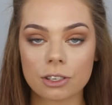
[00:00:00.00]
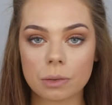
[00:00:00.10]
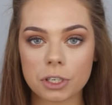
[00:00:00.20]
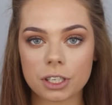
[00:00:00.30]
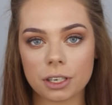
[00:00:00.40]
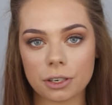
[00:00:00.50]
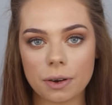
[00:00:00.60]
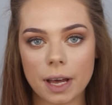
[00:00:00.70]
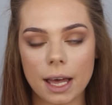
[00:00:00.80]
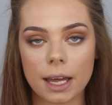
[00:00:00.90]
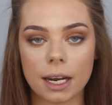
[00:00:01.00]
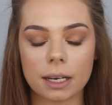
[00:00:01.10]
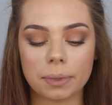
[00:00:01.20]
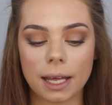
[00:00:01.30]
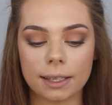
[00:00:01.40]
So I'm just gonna go ahead
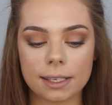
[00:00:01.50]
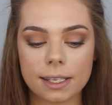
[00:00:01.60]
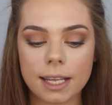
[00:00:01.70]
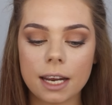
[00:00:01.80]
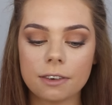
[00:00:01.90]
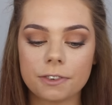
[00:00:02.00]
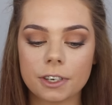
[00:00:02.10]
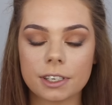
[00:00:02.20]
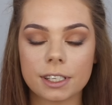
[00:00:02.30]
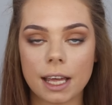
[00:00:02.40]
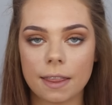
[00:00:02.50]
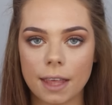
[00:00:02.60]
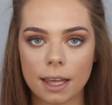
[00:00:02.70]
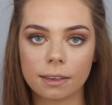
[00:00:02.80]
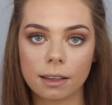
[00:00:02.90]
and apply the stain first, and
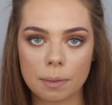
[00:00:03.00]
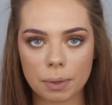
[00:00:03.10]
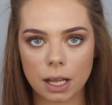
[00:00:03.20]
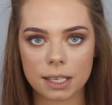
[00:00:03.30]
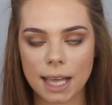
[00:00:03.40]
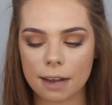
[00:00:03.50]
then the lip gloss